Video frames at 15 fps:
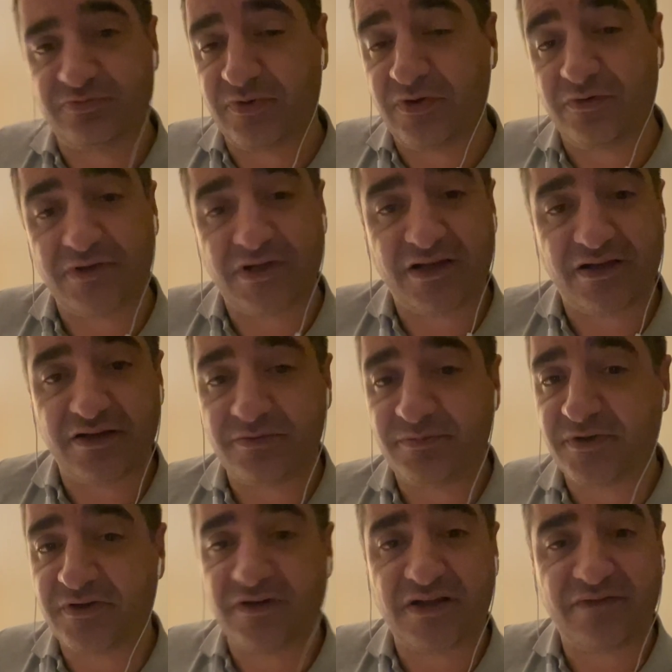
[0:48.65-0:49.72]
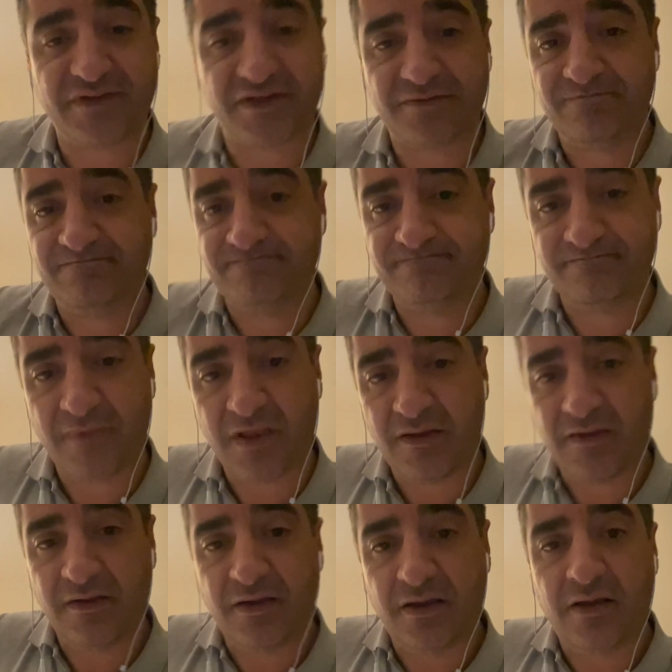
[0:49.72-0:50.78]
We all need a little bit of loving.
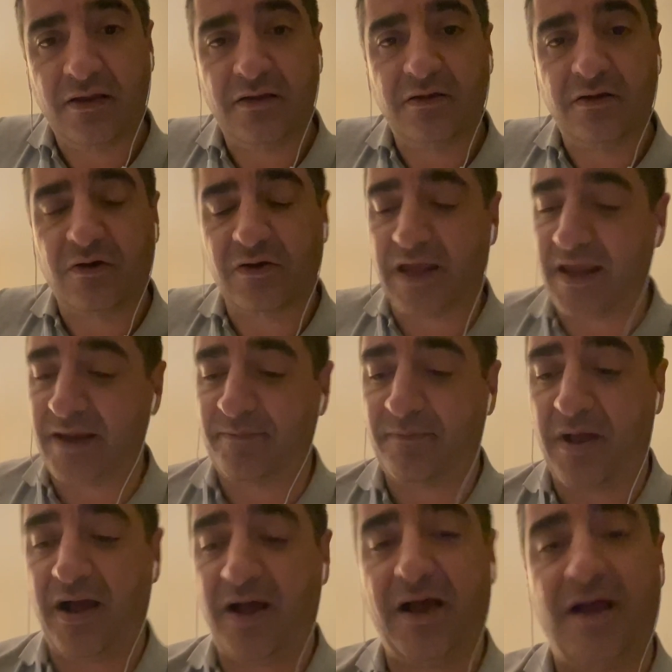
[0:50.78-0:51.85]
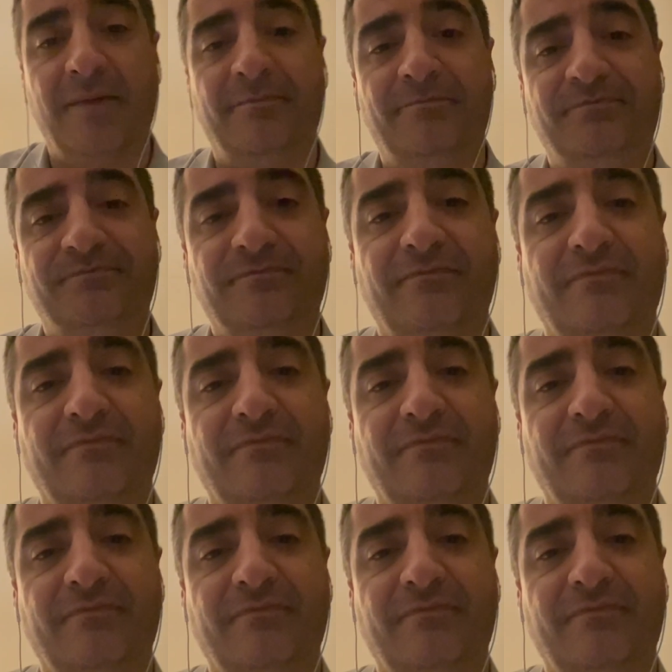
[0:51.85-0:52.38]
Okay, um,